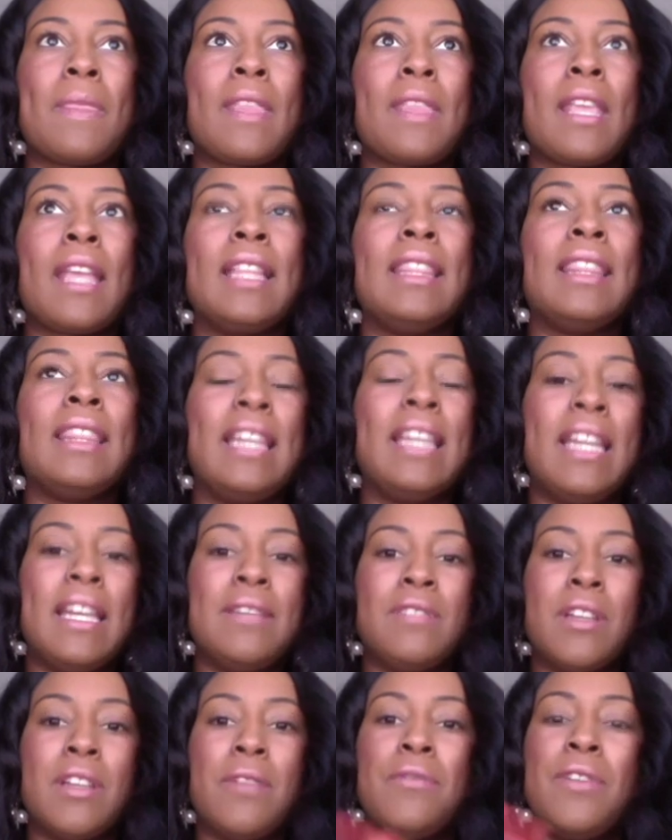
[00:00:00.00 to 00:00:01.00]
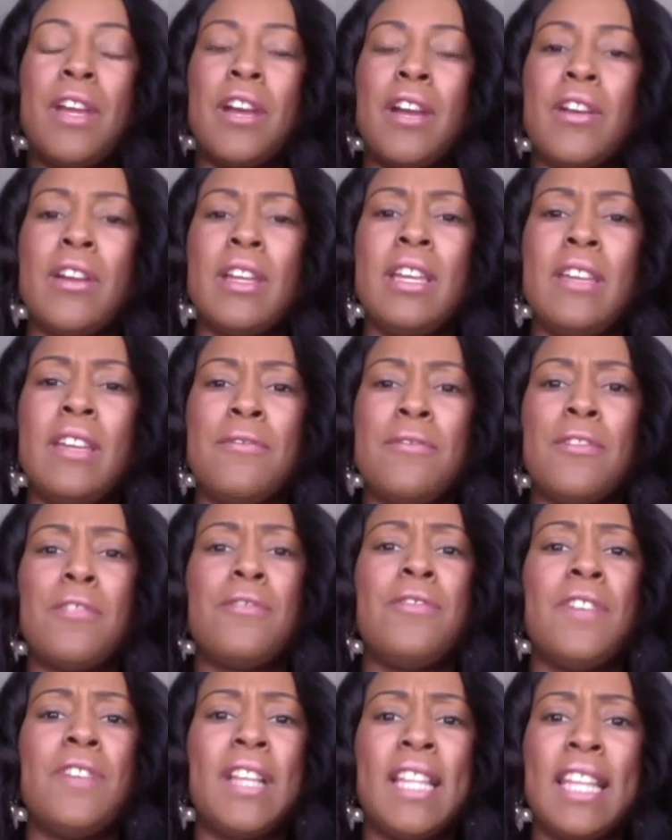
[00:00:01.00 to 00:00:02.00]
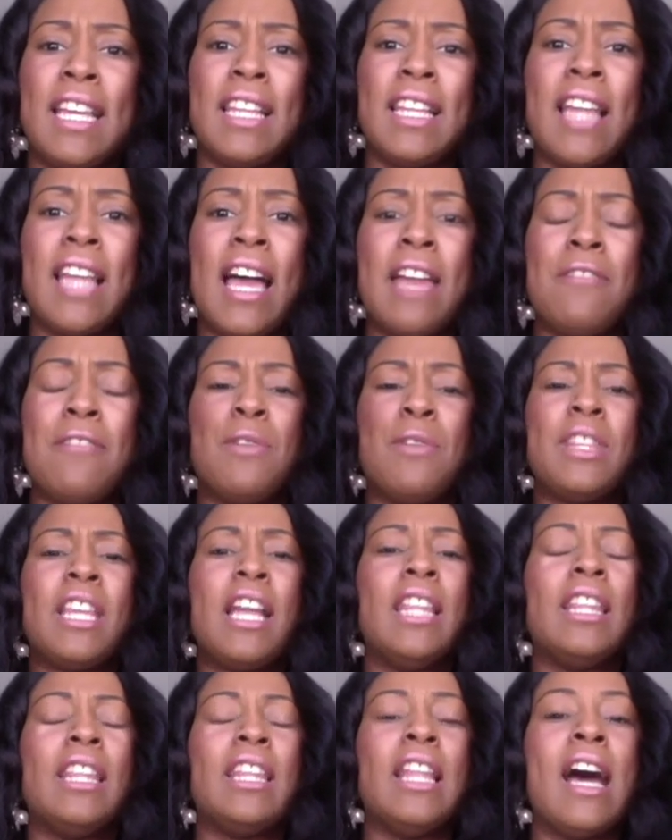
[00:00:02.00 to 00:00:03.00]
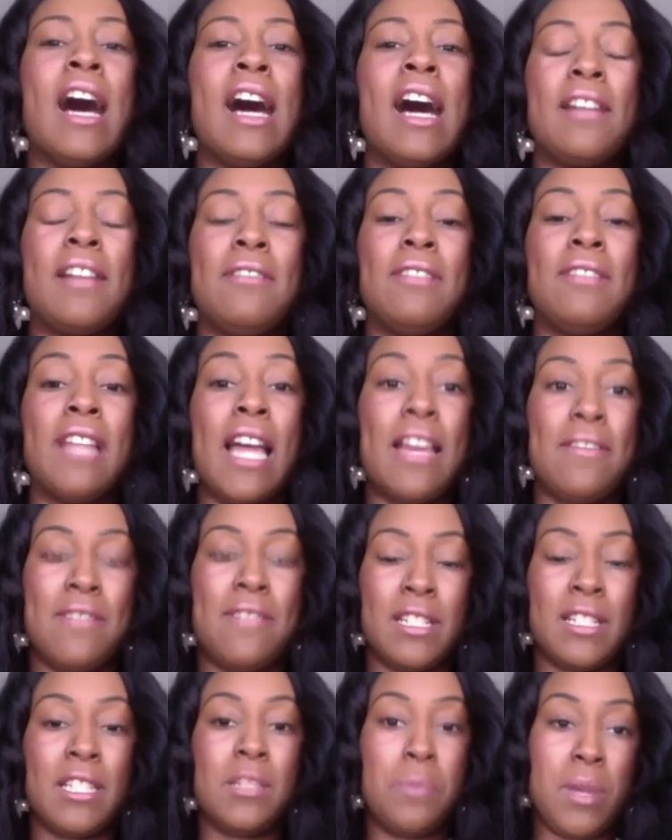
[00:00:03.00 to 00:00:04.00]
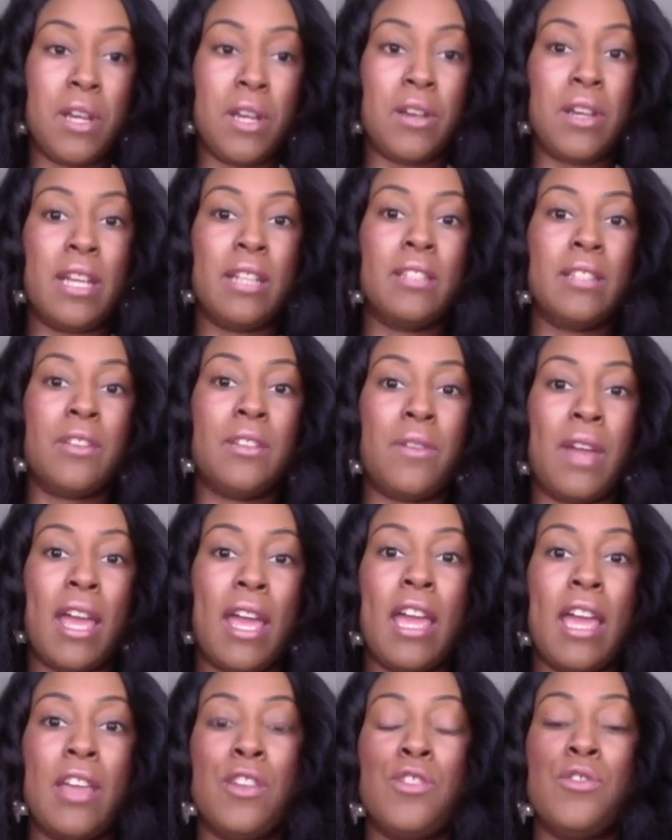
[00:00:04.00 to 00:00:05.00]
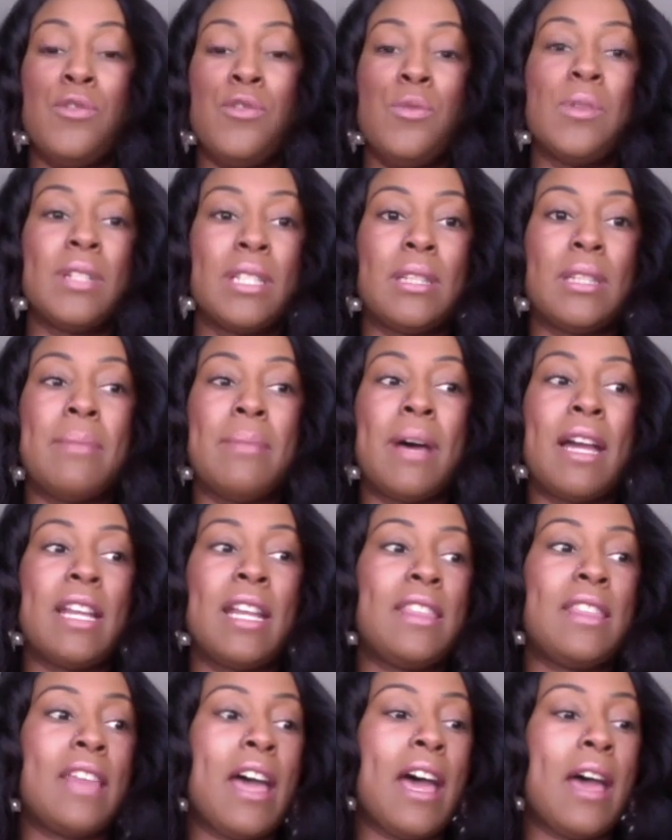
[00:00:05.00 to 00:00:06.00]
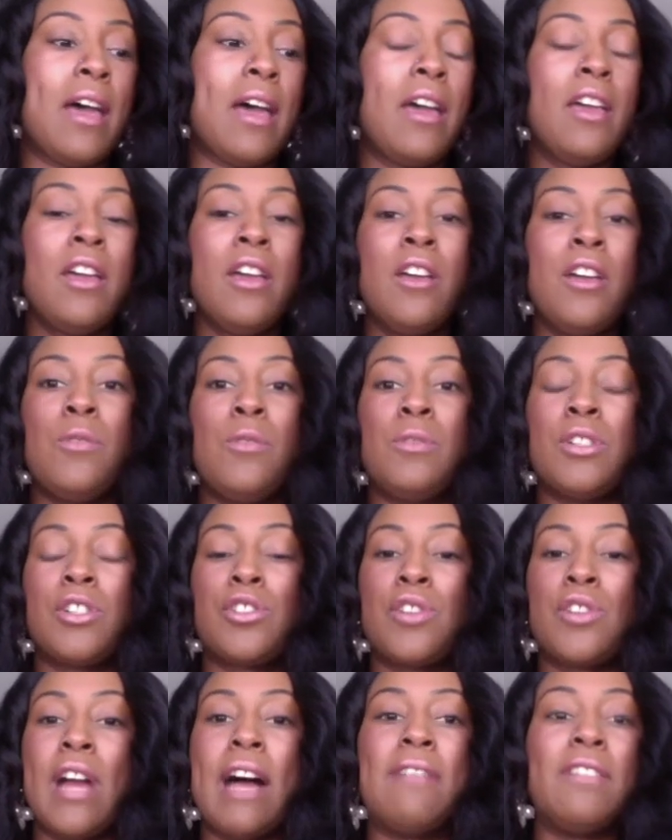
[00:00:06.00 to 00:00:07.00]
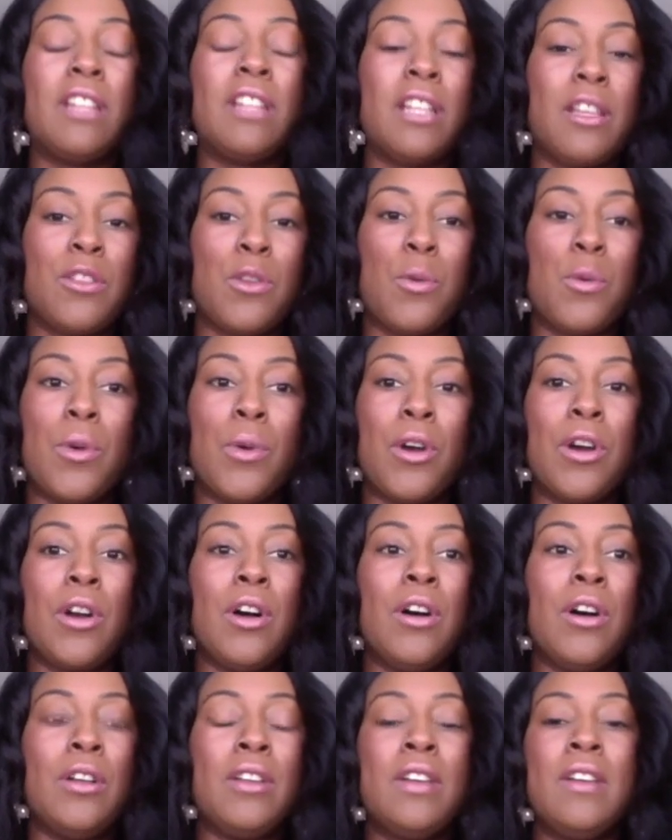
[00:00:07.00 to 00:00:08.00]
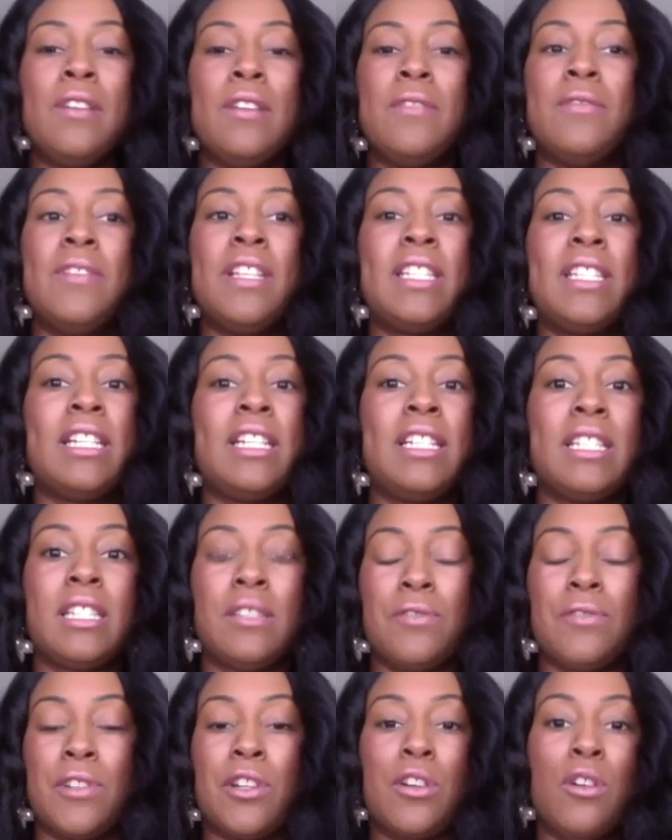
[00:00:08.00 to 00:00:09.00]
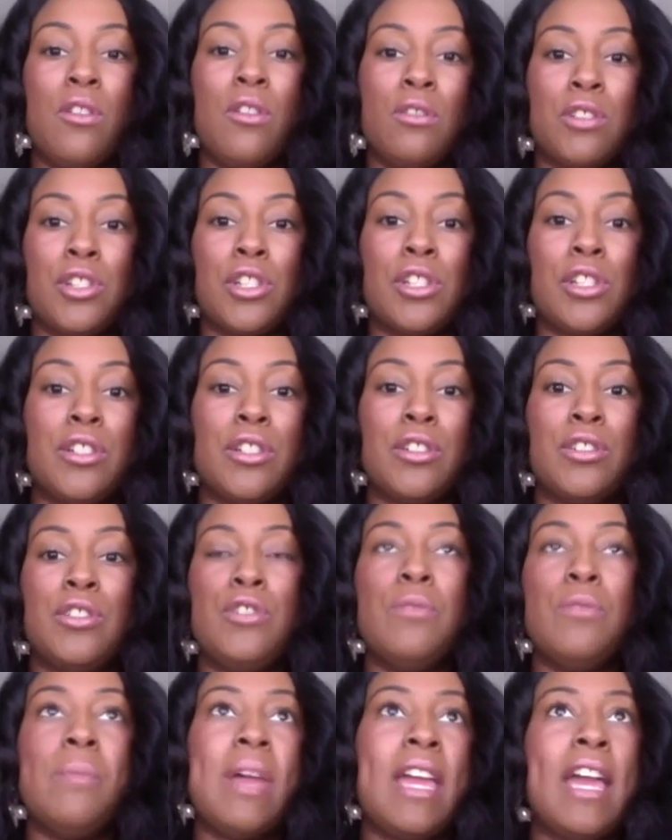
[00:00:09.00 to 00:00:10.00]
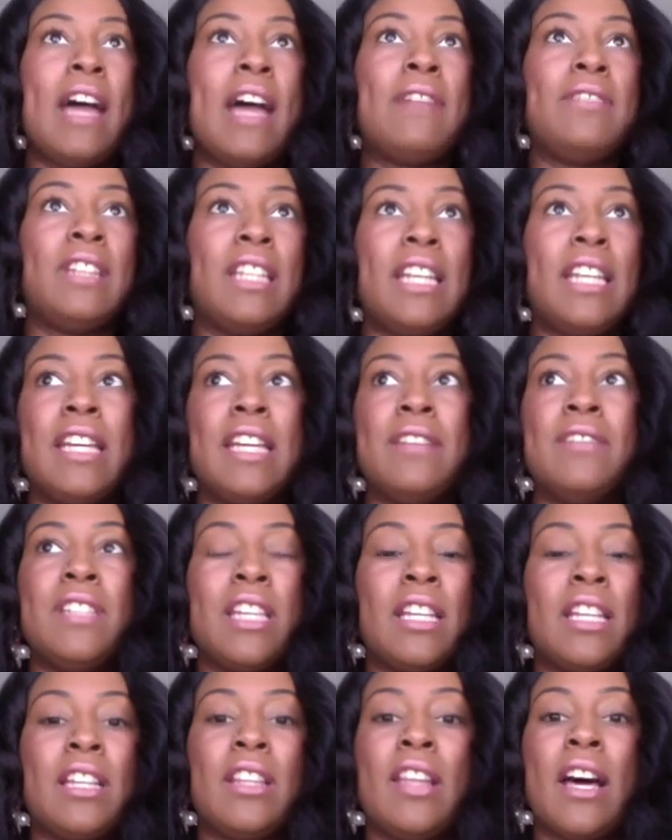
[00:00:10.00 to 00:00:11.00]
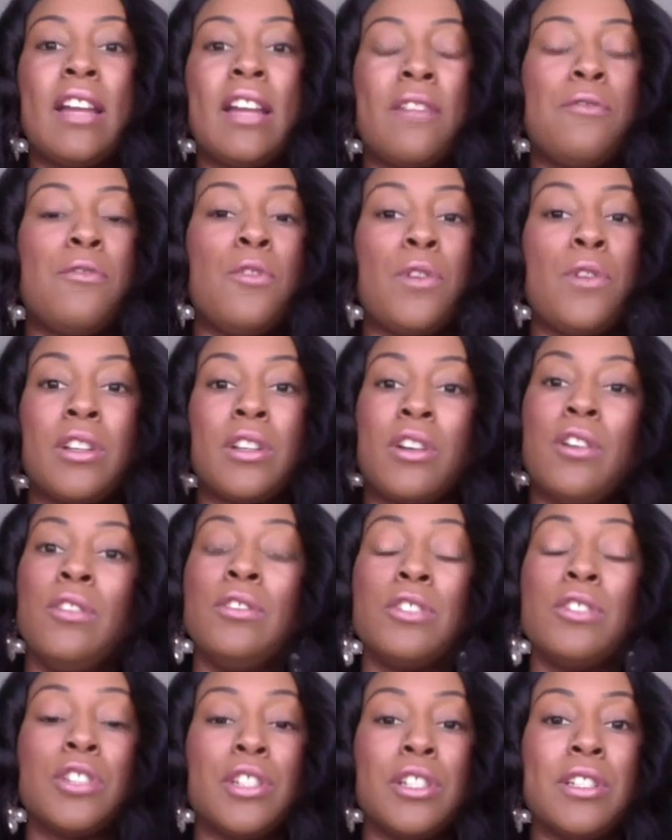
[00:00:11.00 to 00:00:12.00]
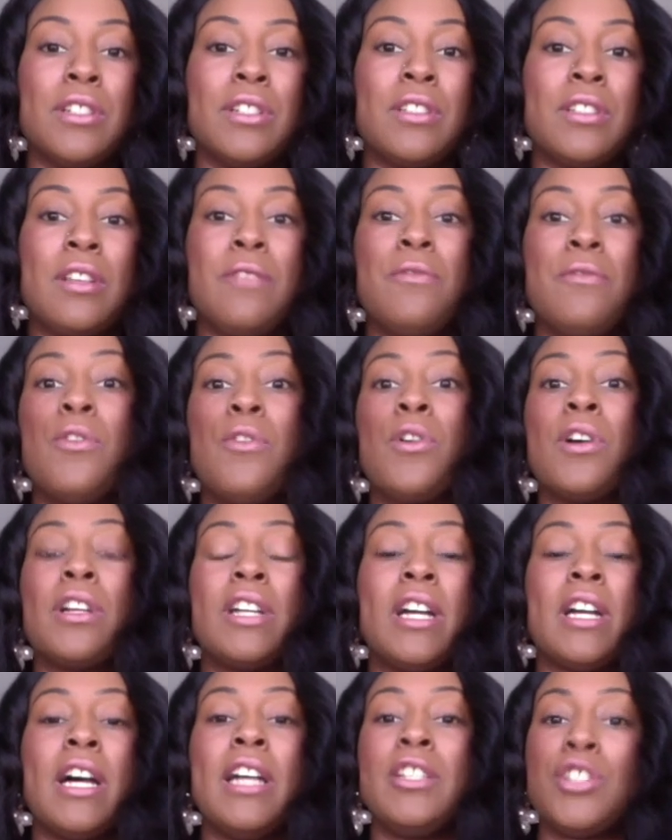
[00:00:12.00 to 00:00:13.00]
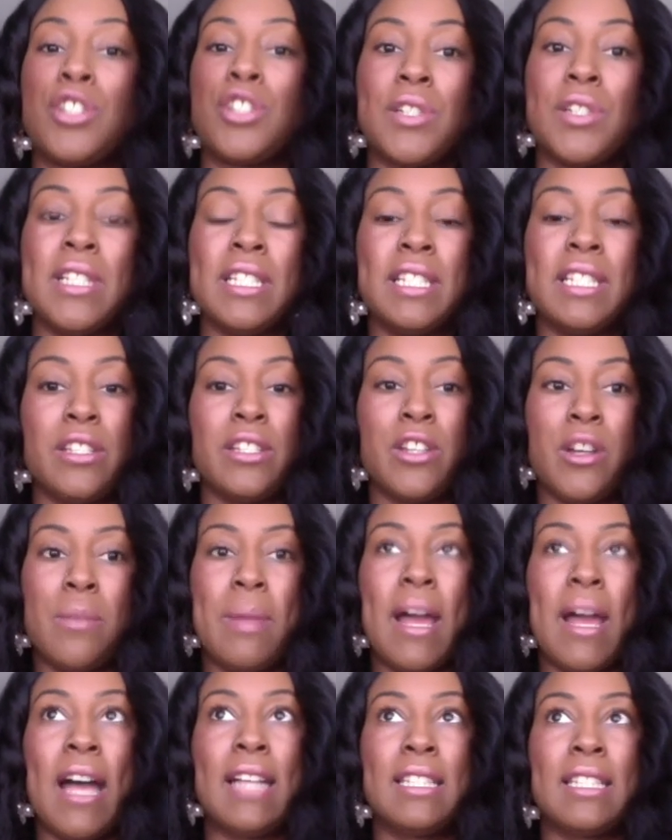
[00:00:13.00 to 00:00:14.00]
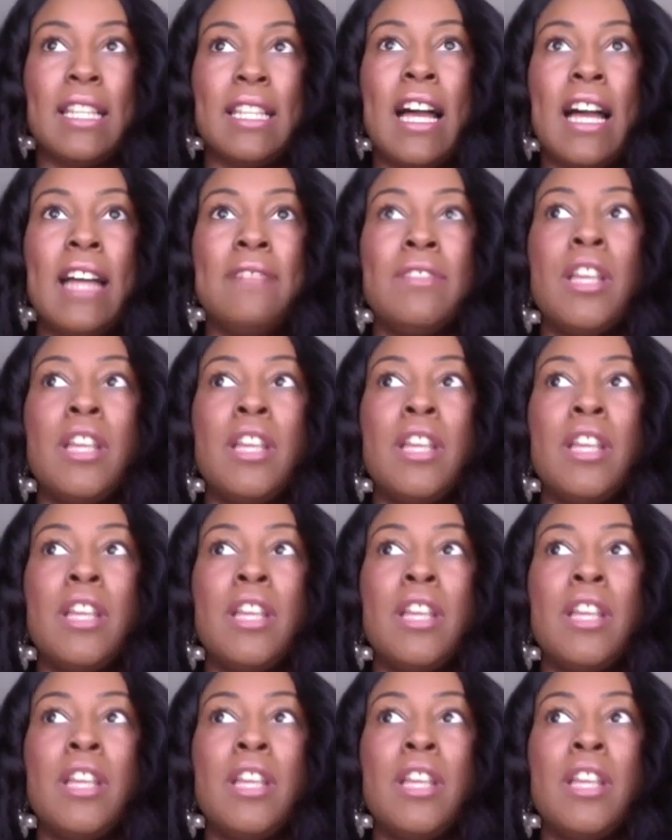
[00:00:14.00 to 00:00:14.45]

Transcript: lived a very fulfilling life with a lot of life experience, okay? You were somebody that was traveling the world, visiting different cultures. You may have lived in a lot of foreign cultures and foreign countries in your past lives.